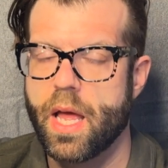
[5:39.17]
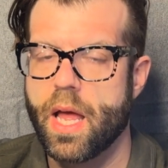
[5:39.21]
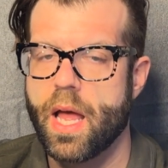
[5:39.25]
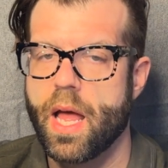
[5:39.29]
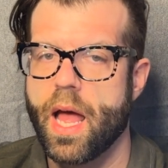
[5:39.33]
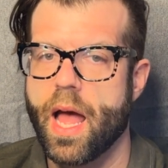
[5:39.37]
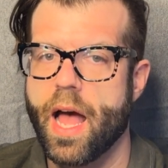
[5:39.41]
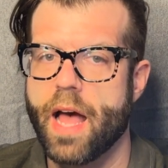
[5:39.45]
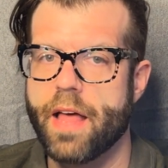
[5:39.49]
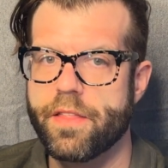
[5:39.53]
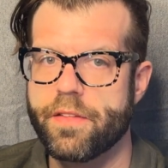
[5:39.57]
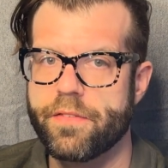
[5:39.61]

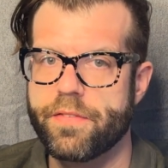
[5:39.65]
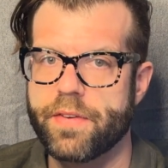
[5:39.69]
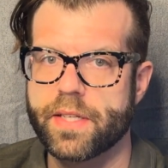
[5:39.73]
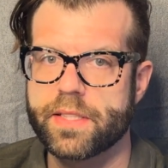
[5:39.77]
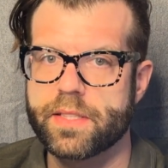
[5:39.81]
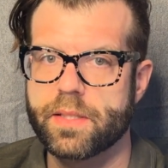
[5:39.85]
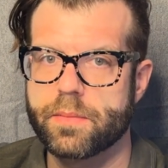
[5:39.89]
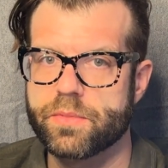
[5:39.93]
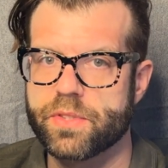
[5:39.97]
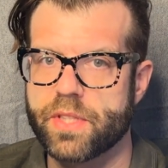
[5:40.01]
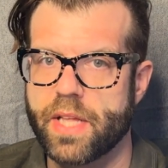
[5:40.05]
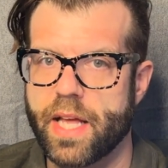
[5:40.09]
and the
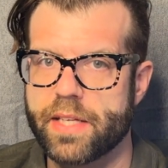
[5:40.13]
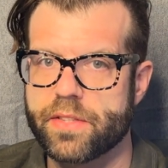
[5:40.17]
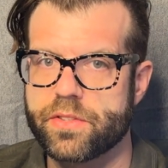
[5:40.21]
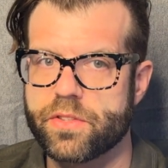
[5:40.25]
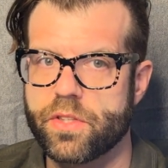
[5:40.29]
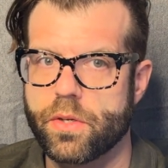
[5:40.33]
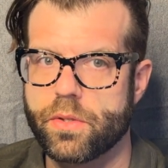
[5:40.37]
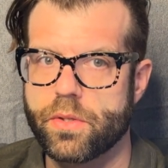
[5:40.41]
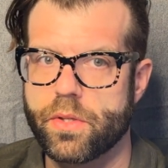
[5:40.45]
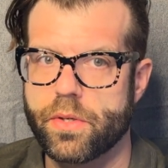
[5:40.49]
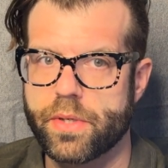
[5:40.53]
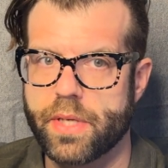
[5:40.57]
victim's last
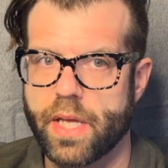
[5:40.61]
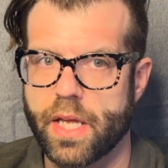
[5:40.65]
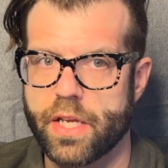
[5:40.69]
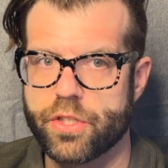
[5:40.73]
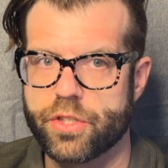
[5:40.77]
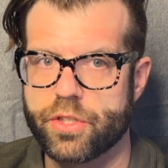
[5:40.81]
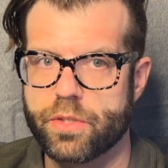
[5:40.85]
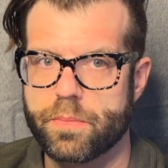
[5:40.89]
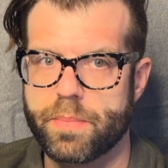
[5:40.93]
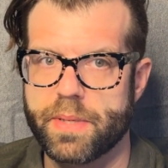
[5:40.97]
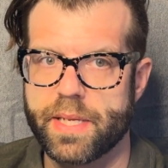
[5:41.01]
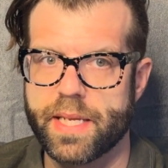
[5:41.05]
known
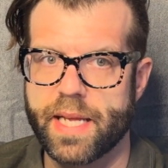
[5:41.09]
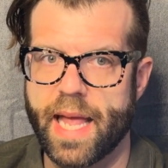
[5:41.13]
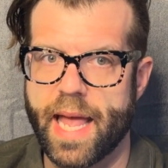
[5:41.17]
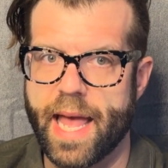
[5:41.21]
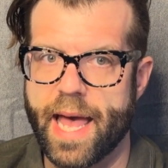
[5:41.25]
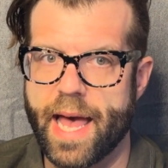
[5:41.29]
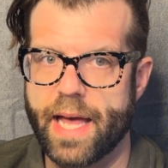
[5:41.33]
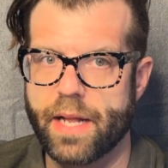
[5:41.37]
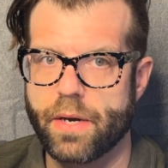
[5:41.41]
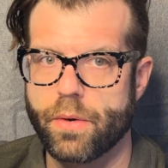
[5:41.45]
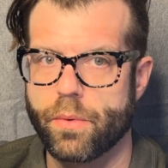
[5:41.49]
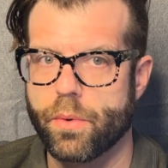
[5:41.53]
location being
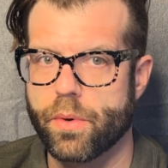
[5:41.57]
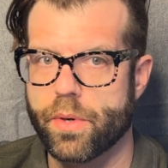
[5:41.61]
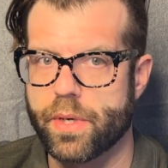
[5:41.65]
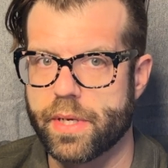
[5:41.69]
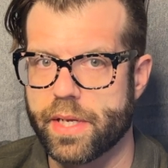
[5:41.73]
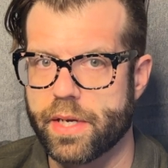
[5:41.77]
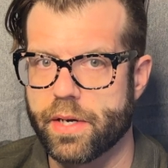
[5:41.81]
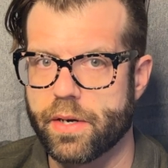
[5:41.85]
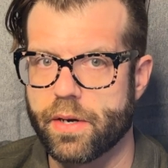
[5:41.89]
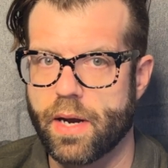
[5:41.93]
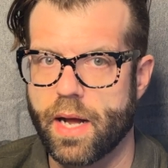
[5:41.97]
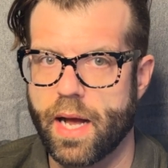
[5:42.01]
at or
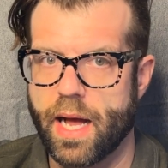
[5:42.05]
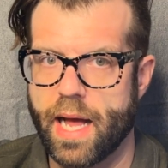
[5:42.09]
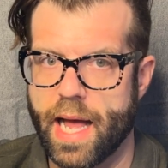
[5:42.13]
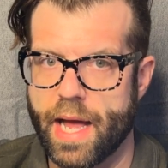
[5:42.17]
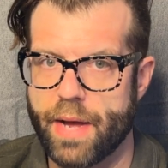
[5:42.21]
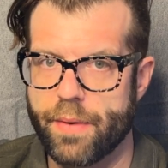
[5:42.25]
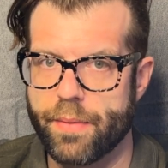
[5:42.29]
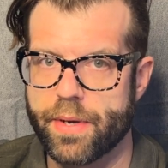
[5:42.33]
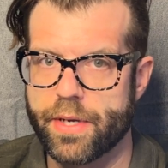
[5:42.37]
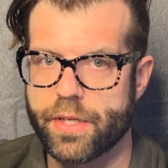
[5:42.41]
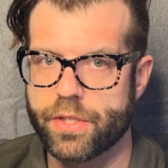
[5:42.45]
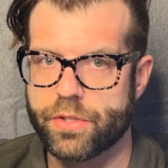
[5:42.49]
near a
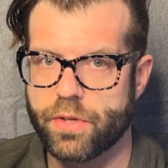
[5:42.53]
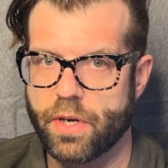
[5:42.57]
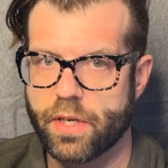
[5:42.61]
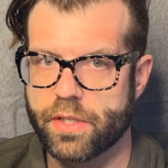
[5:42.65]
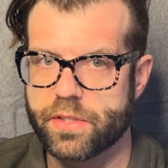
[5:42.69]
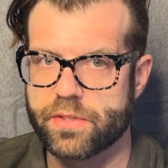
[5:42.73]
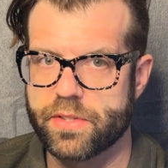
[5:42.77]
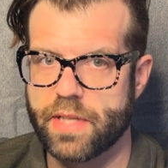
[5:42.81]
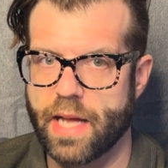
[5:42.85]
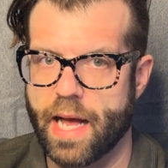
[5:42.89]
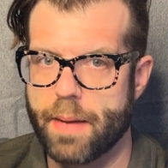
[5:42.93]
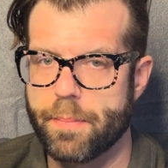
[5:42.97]
highway truck
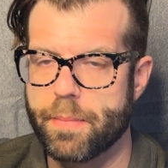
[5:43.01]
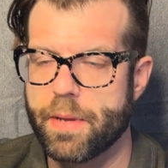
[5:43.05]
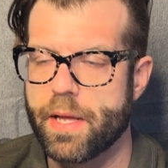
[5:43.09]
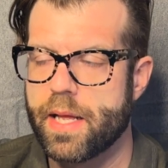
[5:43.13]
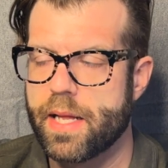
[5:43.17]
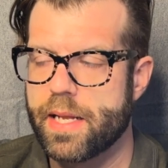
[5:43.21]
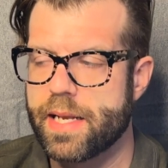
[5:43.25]
stop.